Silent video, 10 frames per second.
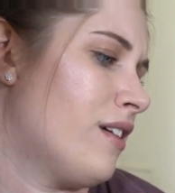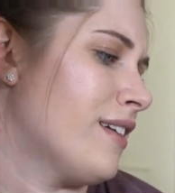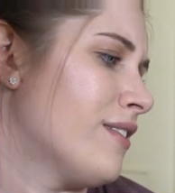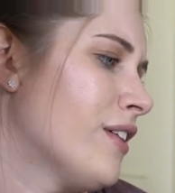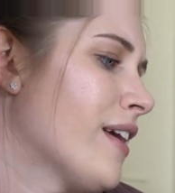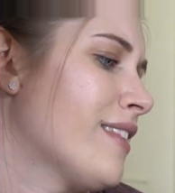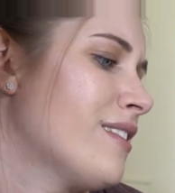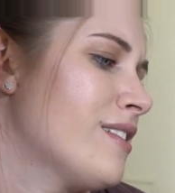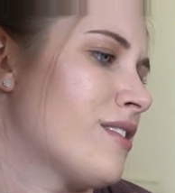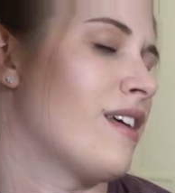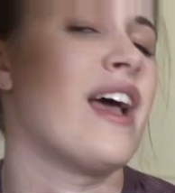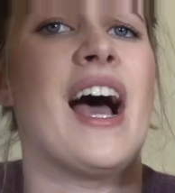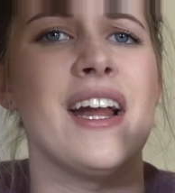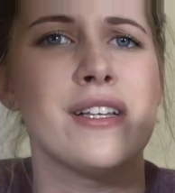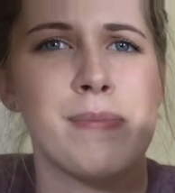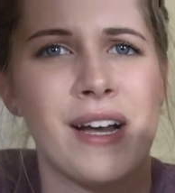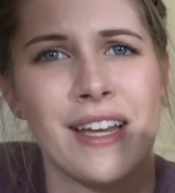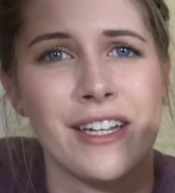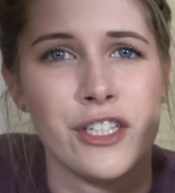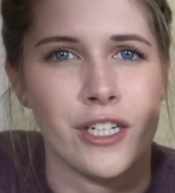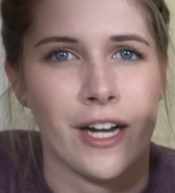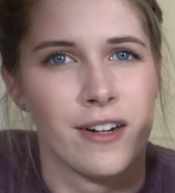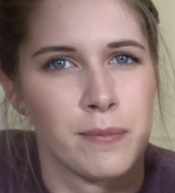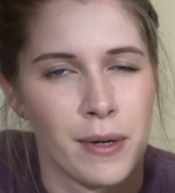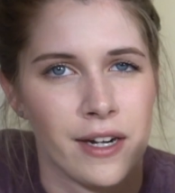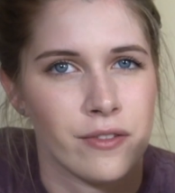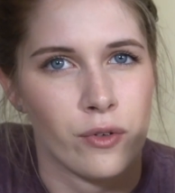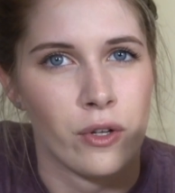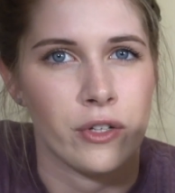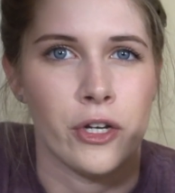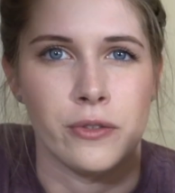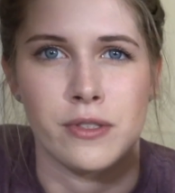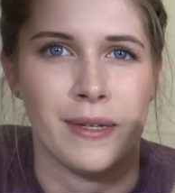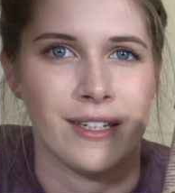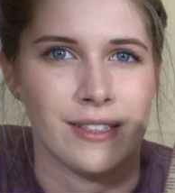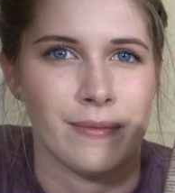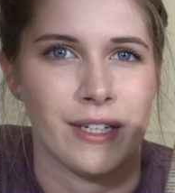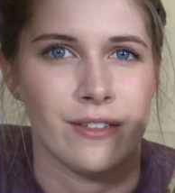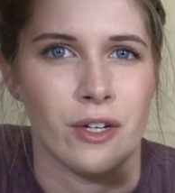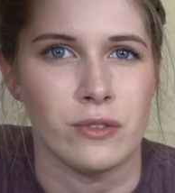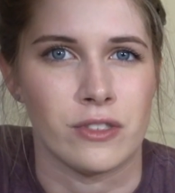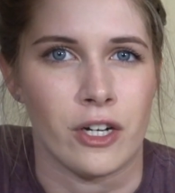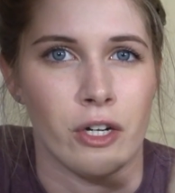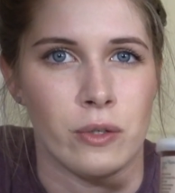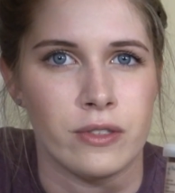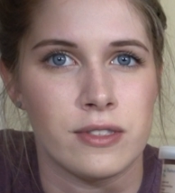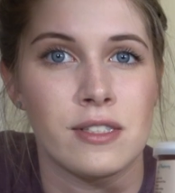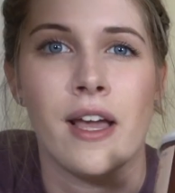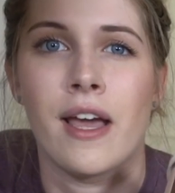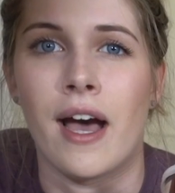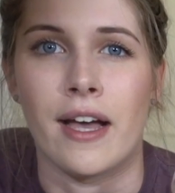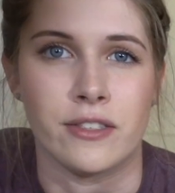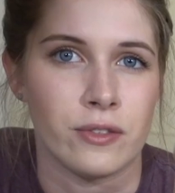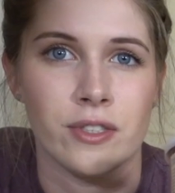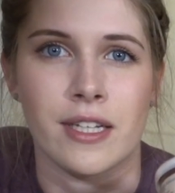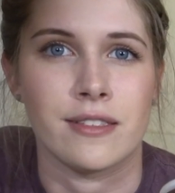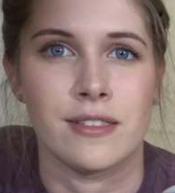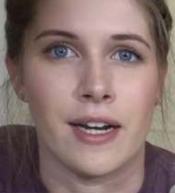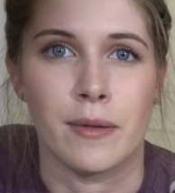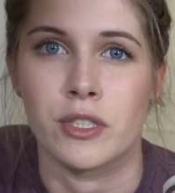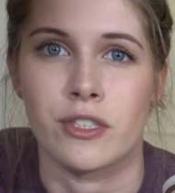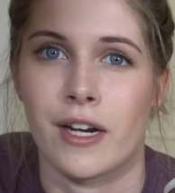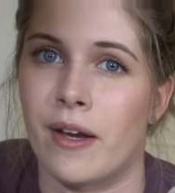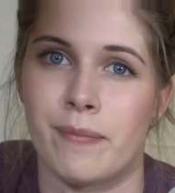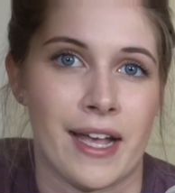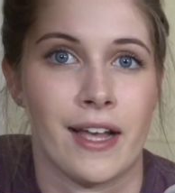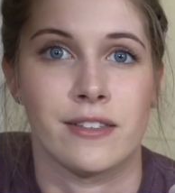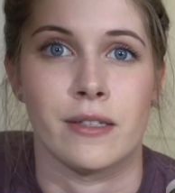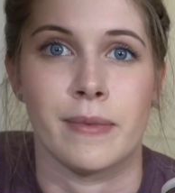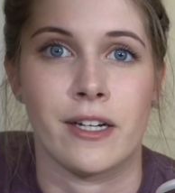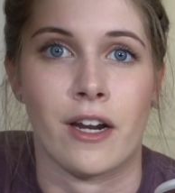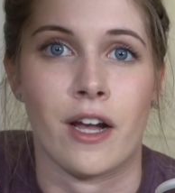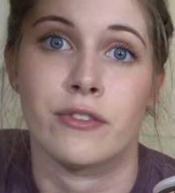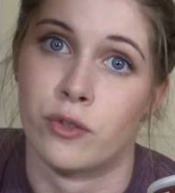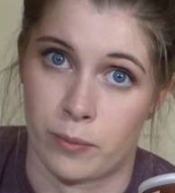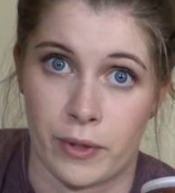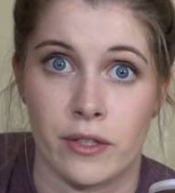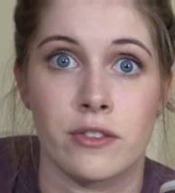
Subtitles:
I don't know, I just bought like a generic brand of rolled oats because I mean, oats are oats. As soon as I stand up straight, my head's gonna be cut off, so I'm real